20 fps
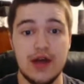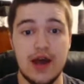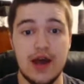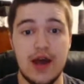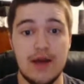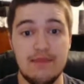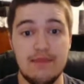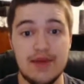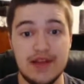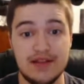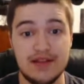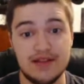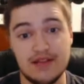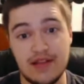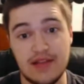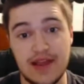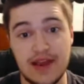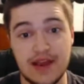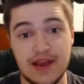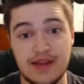being
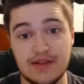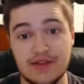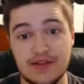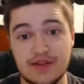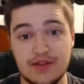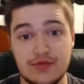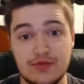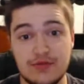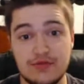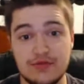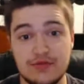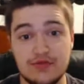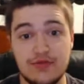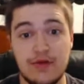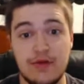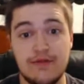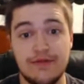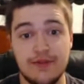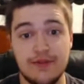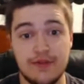delayed until
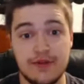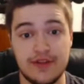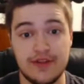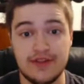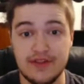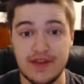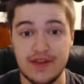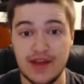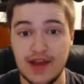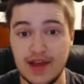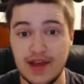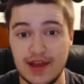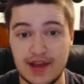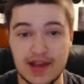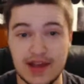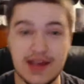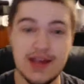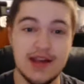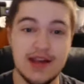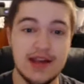12:30 today.
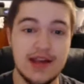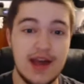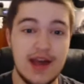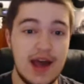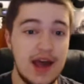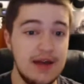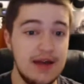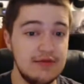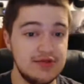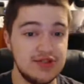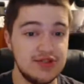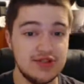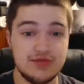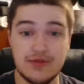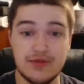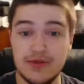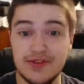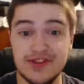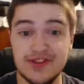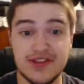I was just
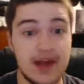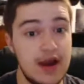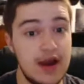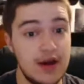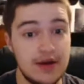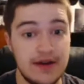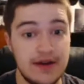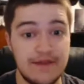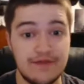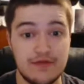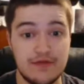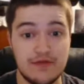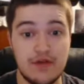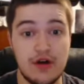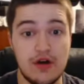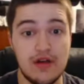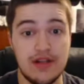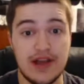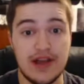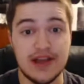really tired after
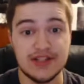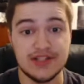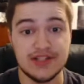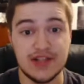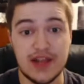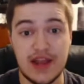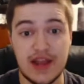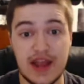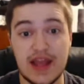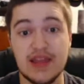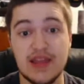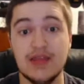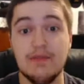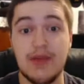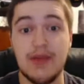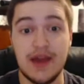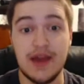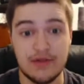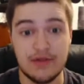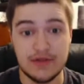Raw last night and the
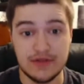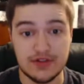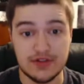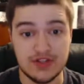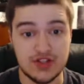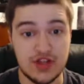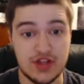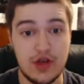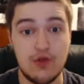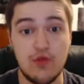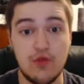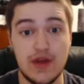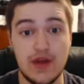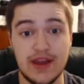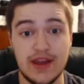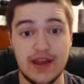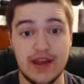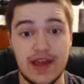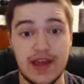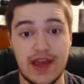Penguins
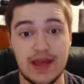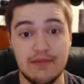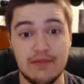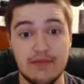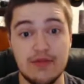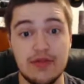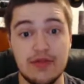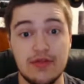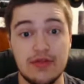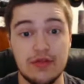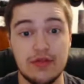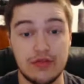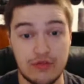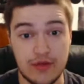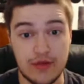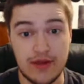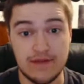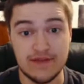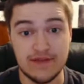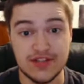winning Game
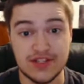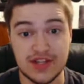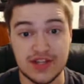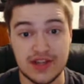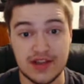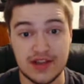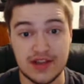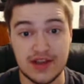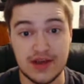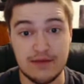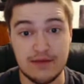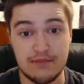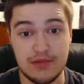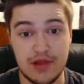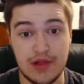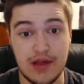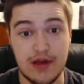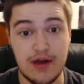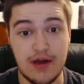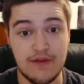3 of the Stanley Cup
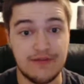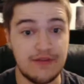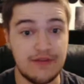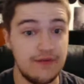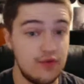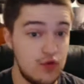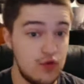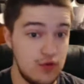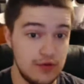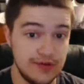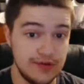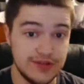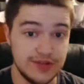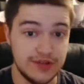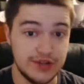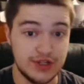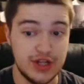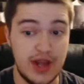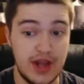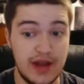playoffs, of course.
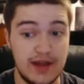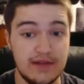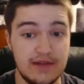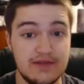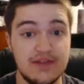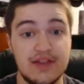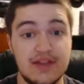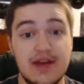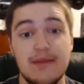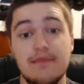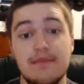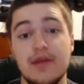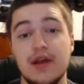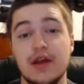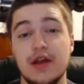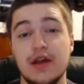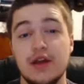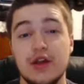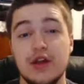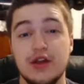So shout out to them.
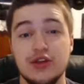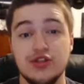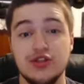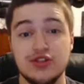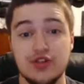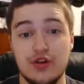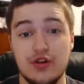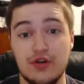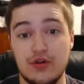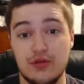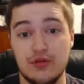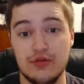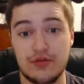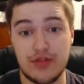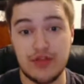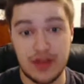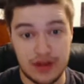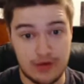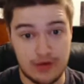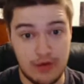So
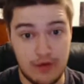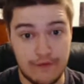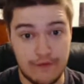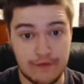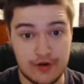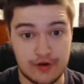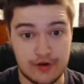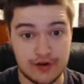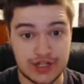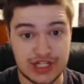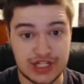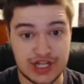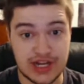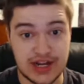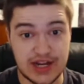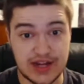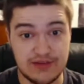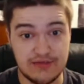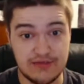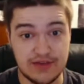thank you all for
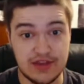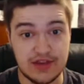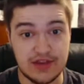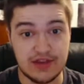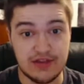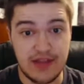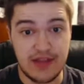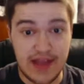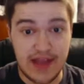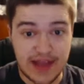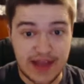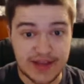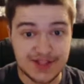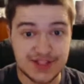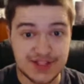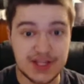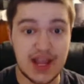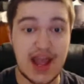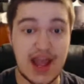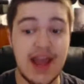understanding with the
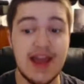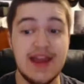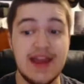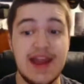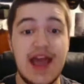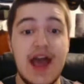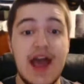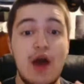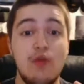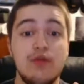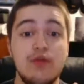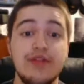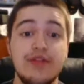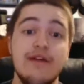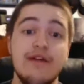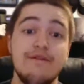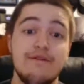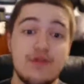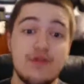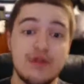delays. And now,
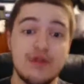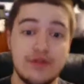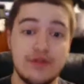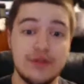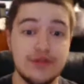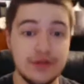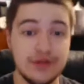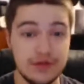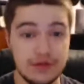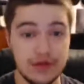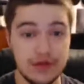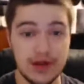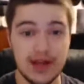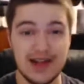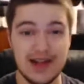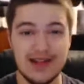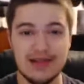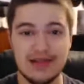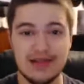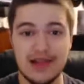without further ado,
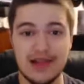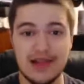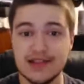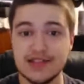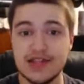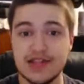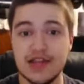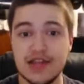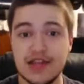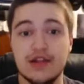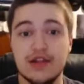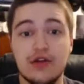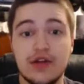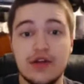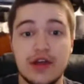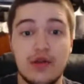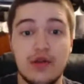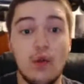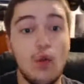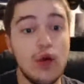let's take a
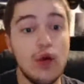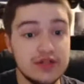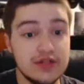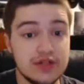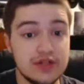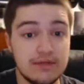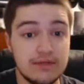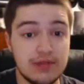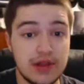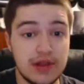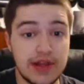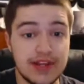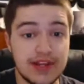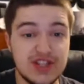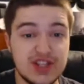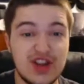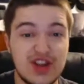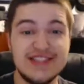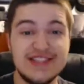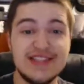look at what took
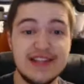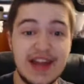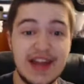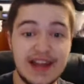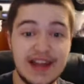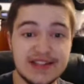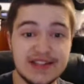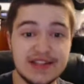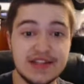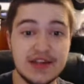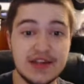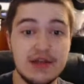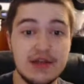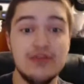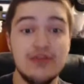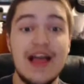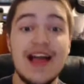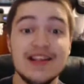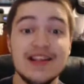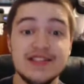place on tonight's
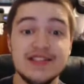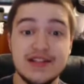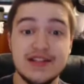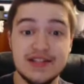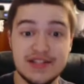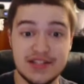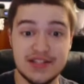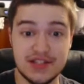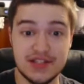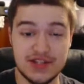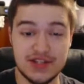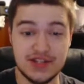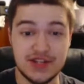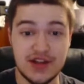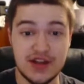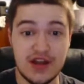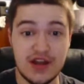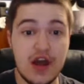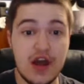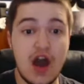or last night's
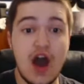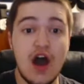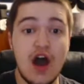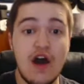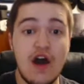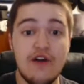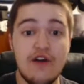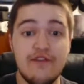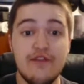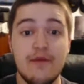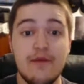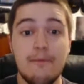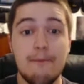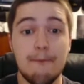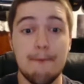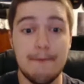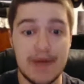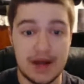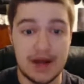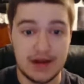edition of
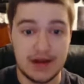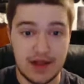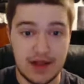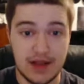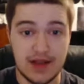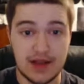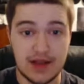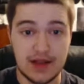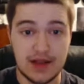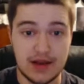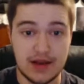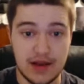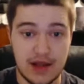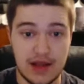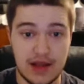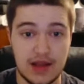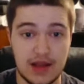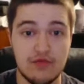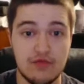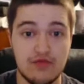Monday
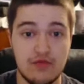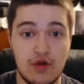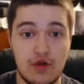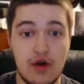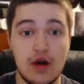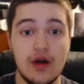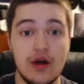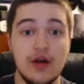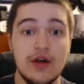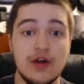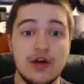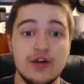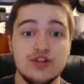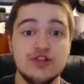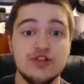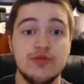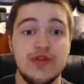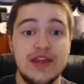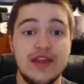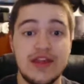Night Raw.
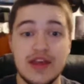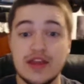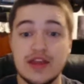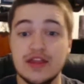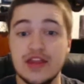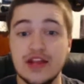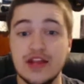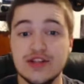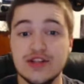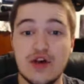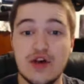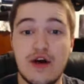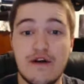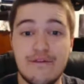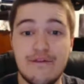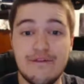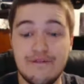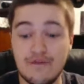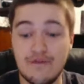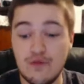So we kick things
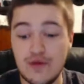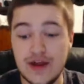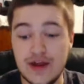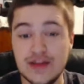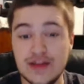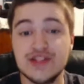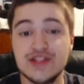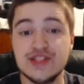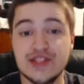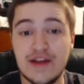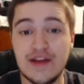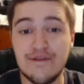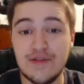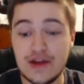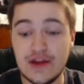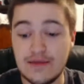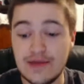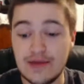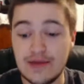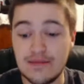off with
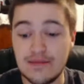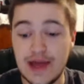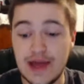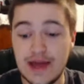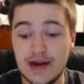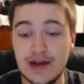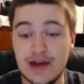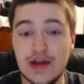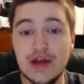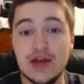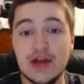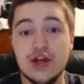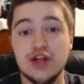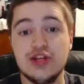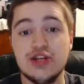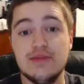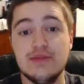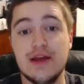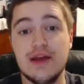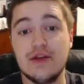Stephanie McMahon.
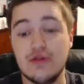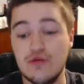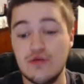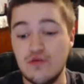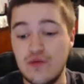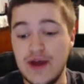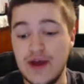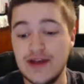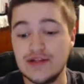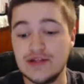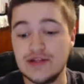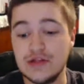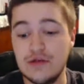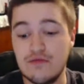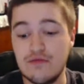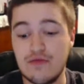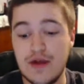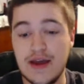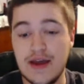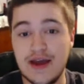She made her way to
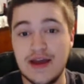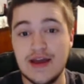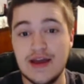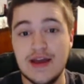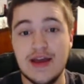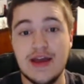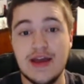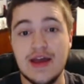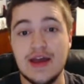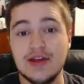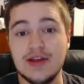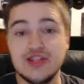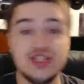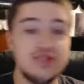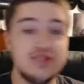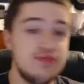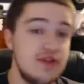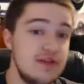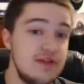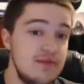the ring.
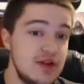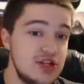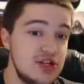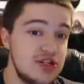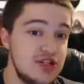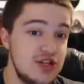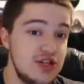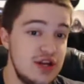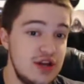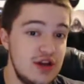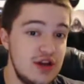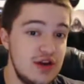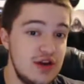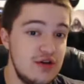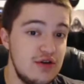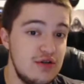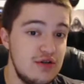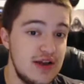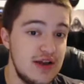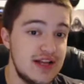She's pretty much,
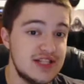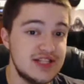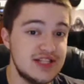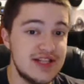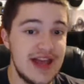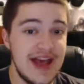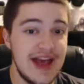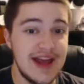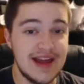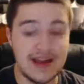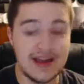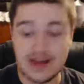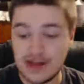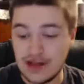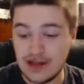ecstatic.